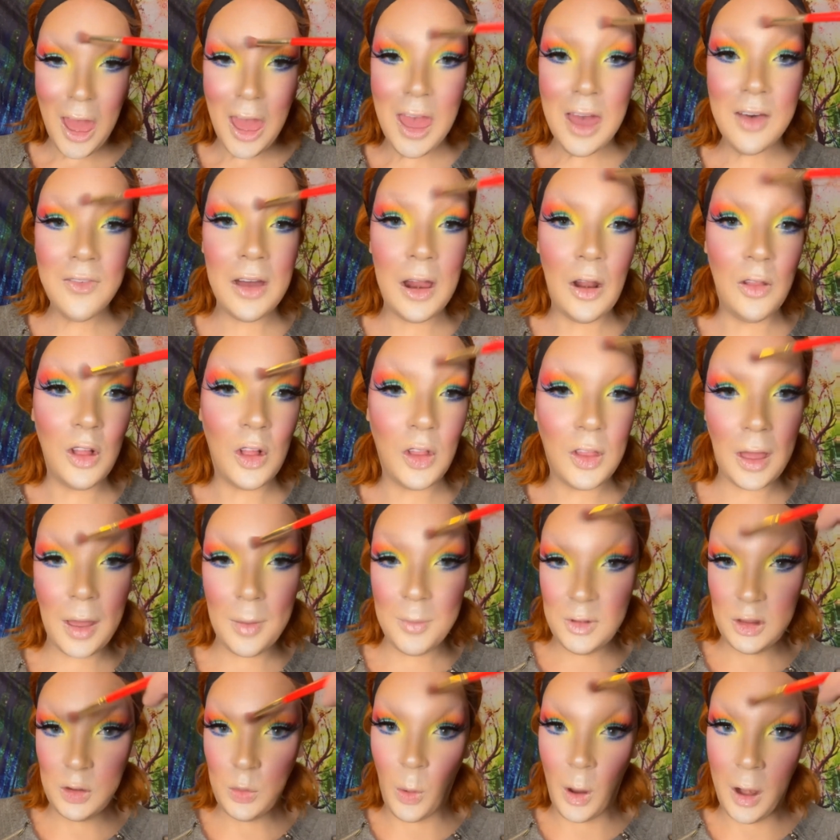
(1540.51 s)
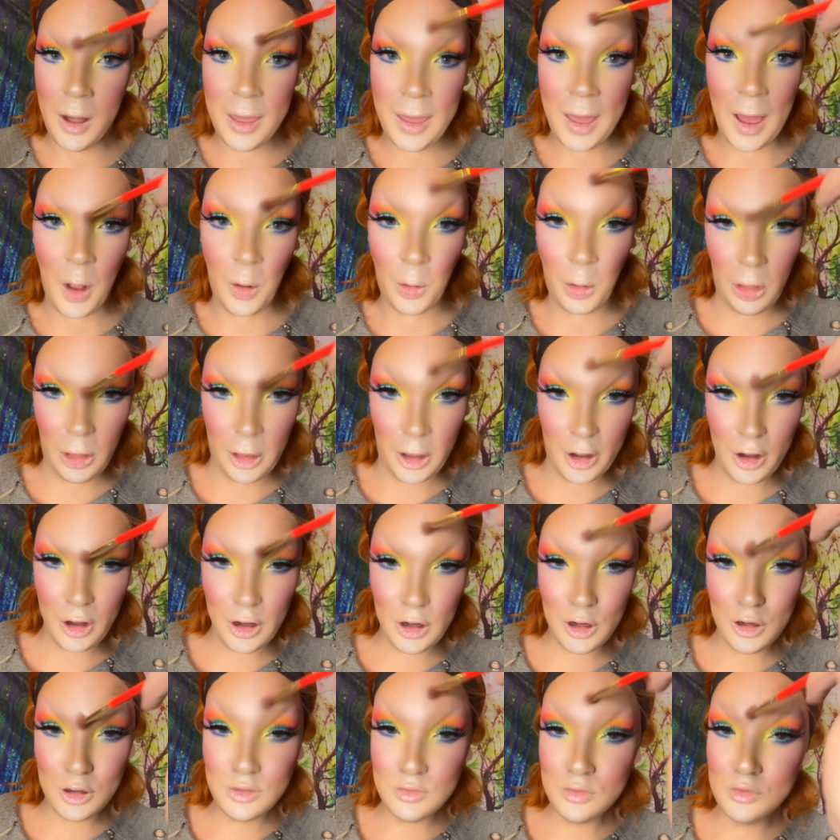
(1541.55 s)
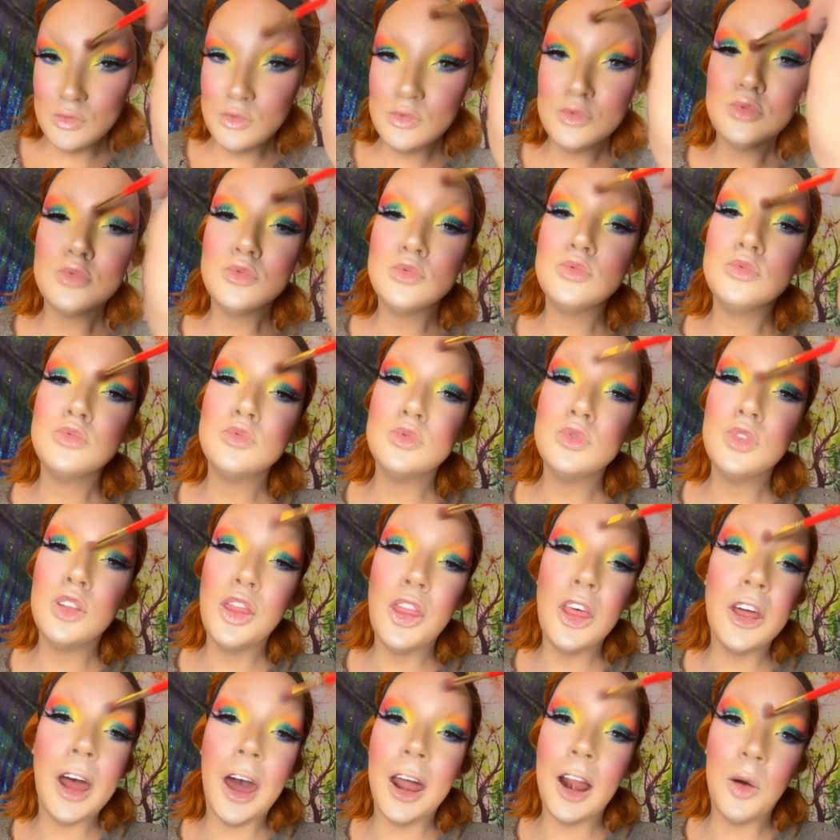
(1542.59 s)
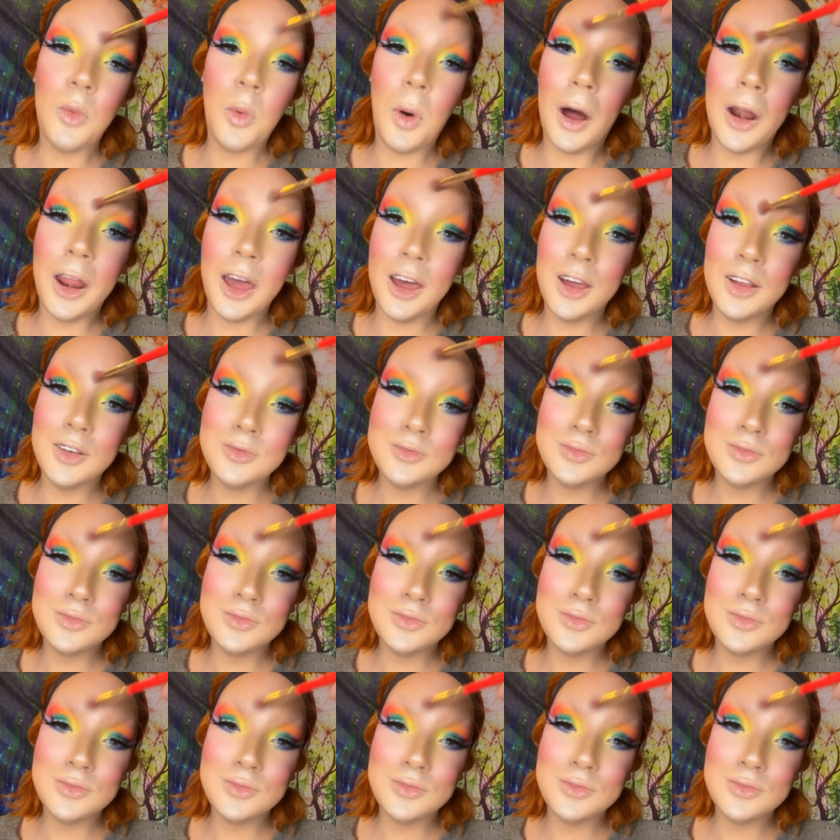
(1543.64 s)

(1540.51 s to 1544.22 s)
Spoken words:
If I don't look like I'm sweating out glitter, then I don't want it.